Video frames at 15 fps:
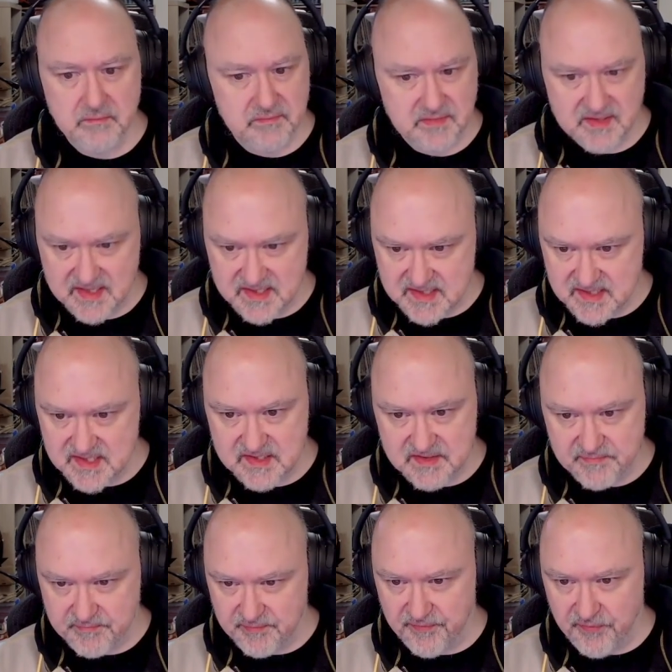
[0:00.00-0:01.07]
This
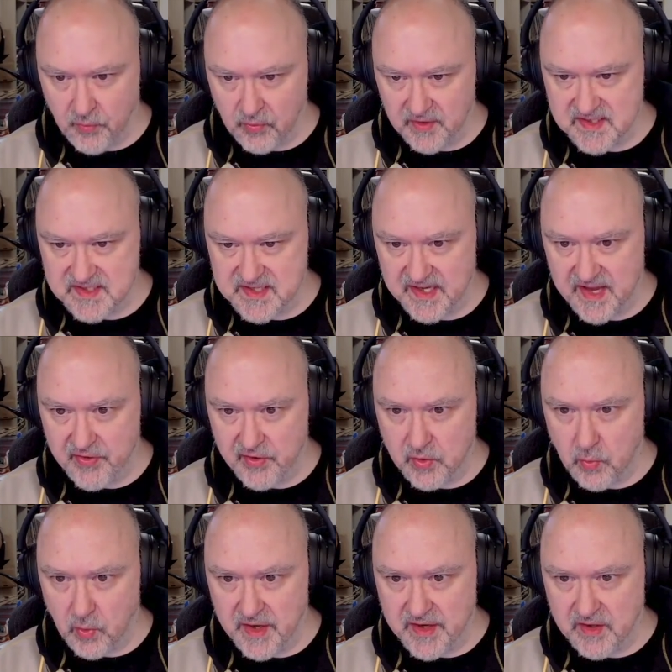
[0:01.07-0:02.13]
is falling together
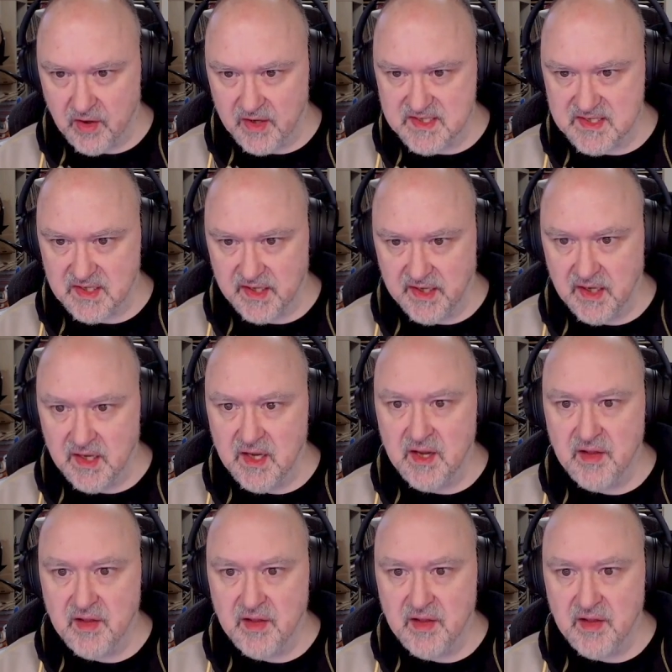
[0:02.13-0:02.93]
quite nicely.